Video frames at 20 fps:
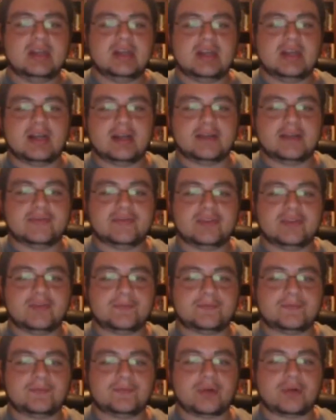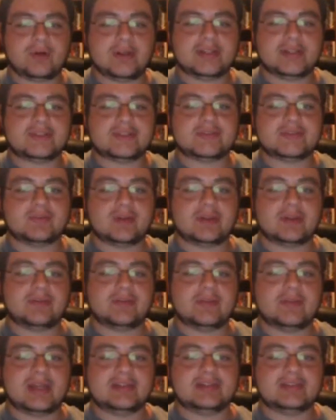A few points worth
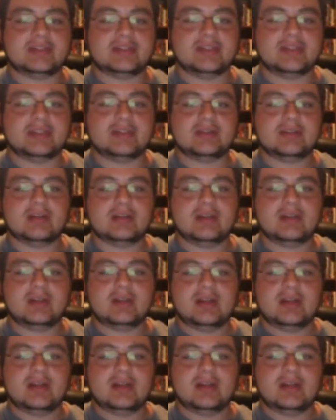mentioning